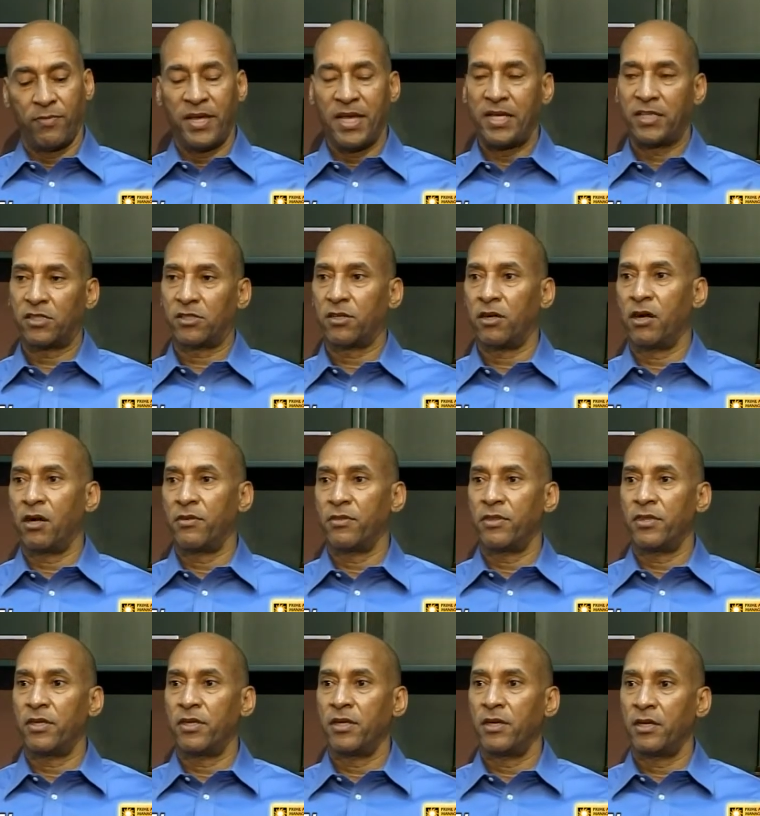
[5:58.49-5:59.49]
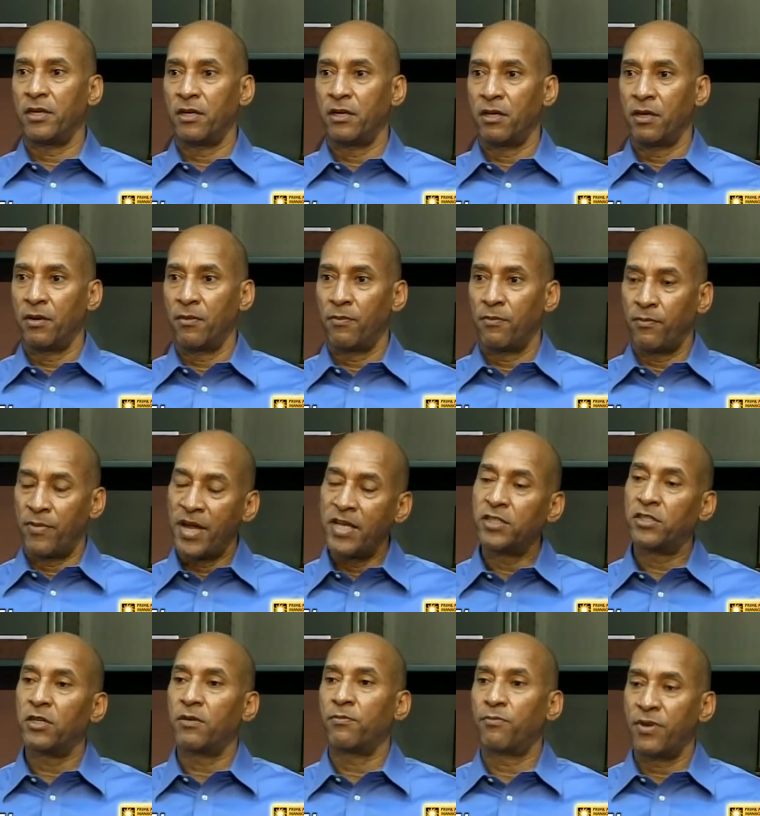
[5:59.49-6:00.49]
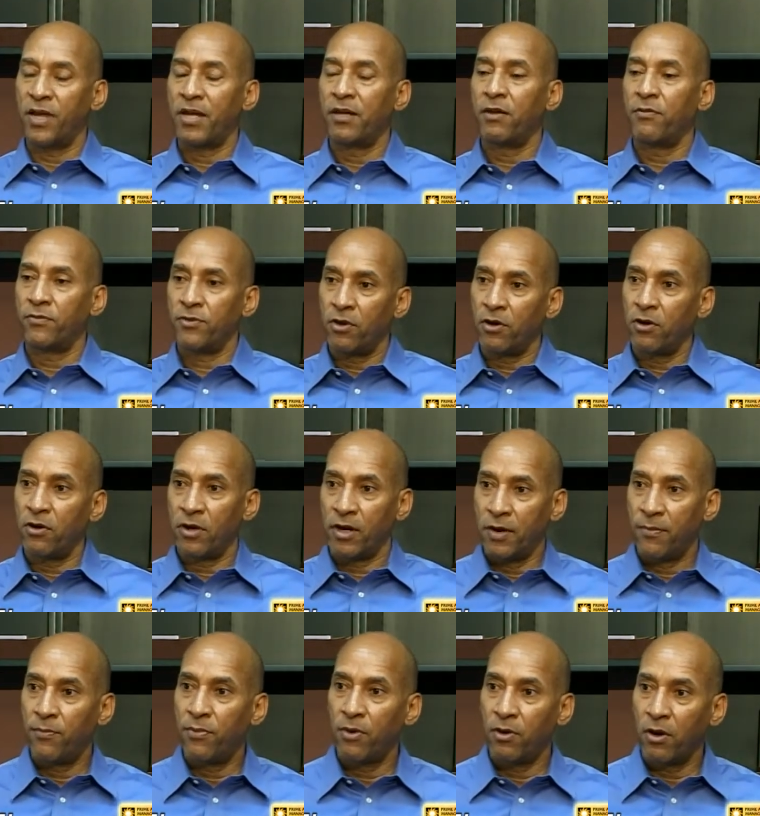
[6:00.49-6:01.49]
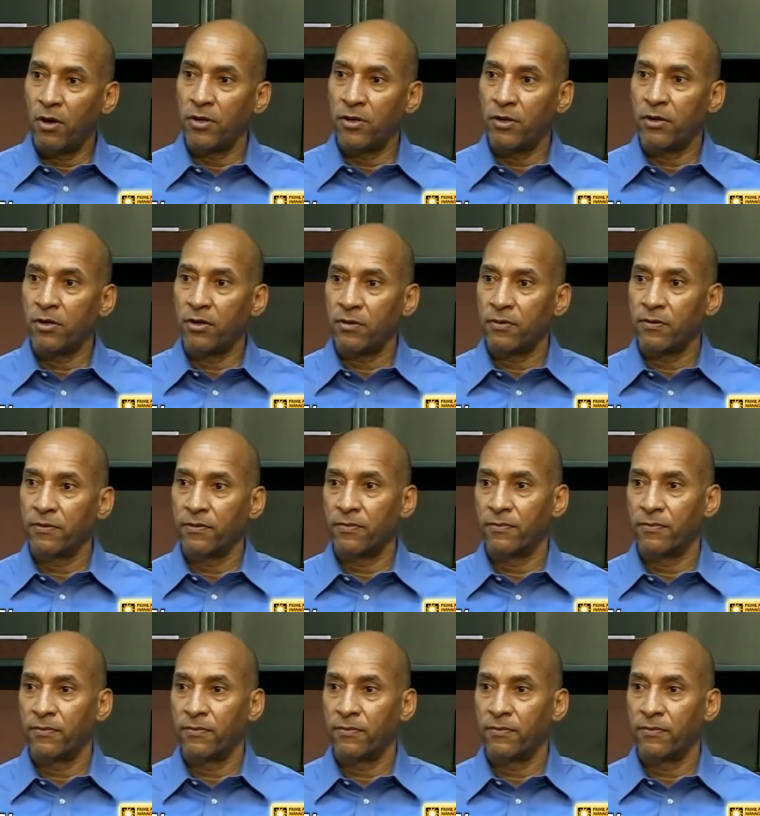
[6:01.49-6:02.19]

based on the pension plan of your employer.